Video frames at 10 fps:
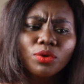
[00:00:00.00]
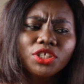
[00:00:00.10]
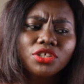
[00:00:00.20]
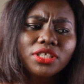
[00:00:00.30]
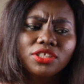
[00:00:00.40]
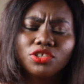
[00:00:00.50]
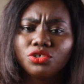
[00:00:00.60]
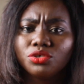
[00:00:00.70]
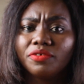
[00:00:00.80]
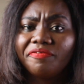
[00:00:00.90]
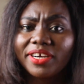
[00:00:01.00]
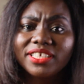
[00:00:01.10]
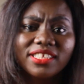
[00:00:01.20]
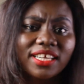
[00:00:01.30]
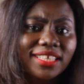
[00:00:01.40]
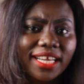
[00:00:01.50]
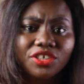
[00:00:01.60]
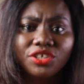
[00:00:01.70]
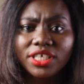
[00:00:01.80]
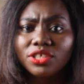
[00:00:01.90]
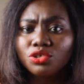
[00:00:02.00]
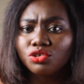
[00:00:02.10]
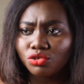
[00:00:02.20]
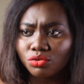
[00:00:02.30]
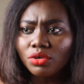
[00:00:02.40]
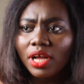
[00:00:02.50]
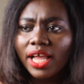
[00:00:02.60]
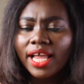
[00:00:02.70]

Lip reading: what do you need to do? The first thing that you need to do